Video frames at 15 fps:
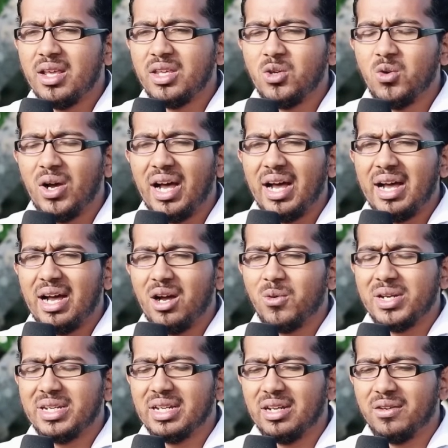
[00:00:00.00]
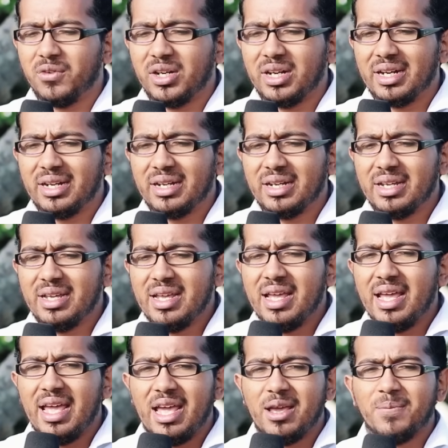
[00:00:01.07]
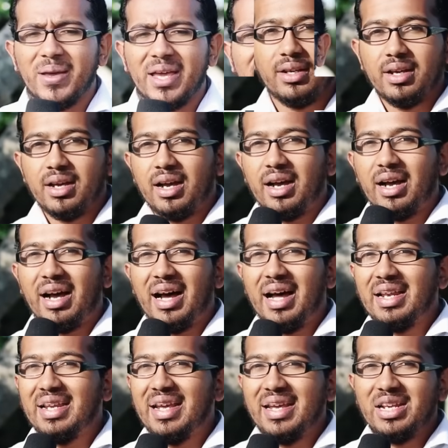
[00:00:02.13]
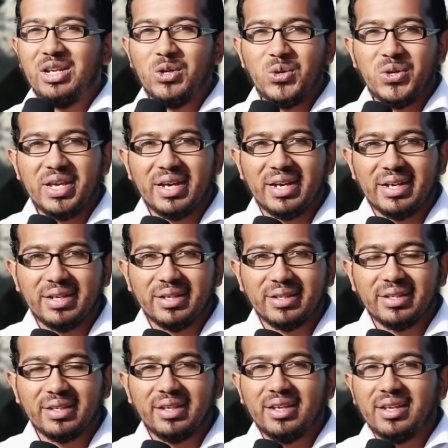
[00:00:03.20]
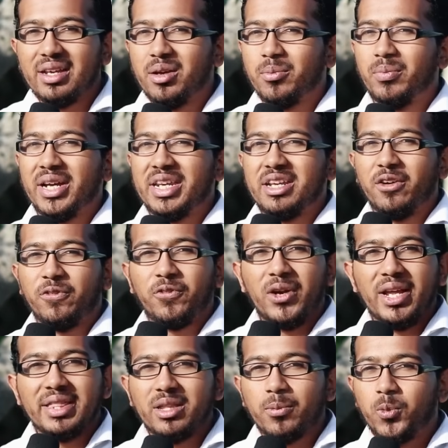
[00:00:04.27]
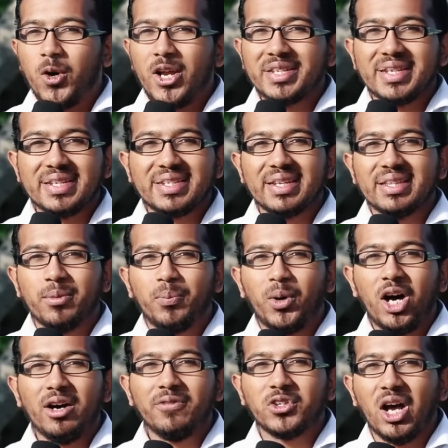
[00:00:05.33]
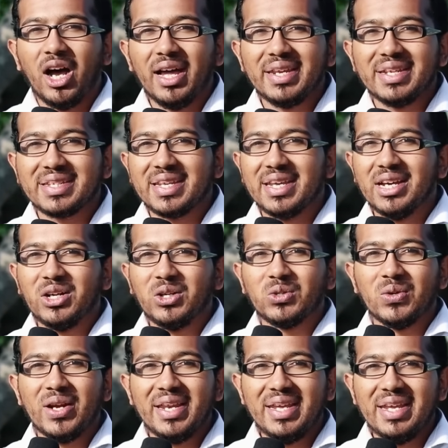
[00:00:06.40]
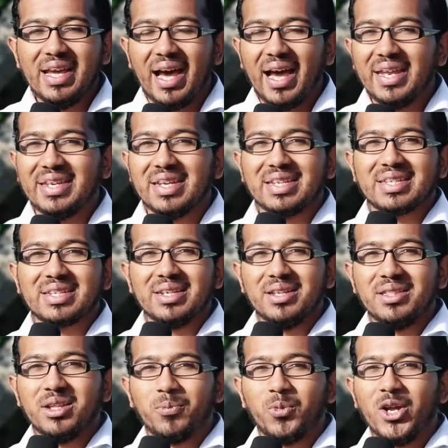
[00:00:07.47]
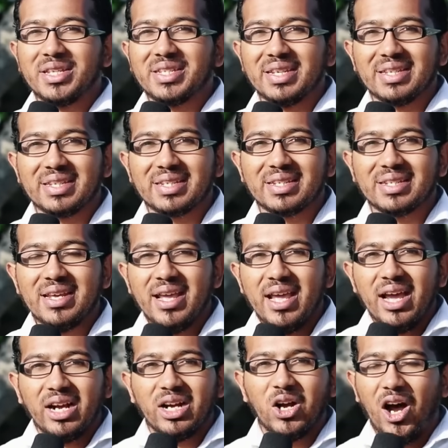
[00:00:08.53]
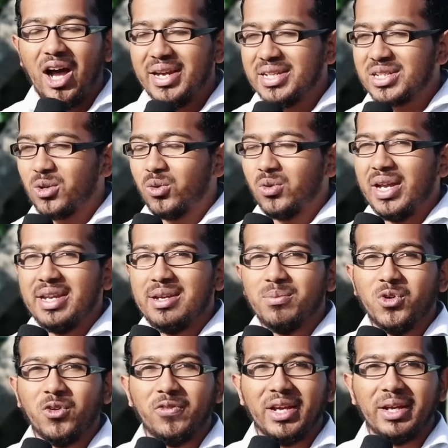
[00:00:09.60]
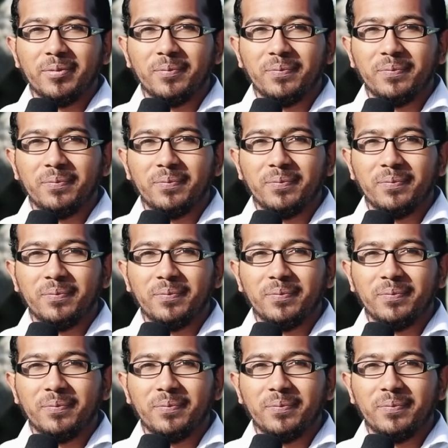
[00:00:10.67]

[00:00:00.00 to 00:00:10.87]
You are our Deliverer. Amen. Hallelujah. My dear friend, the presence and the power of God is here already. I discern the presence. God is already moving.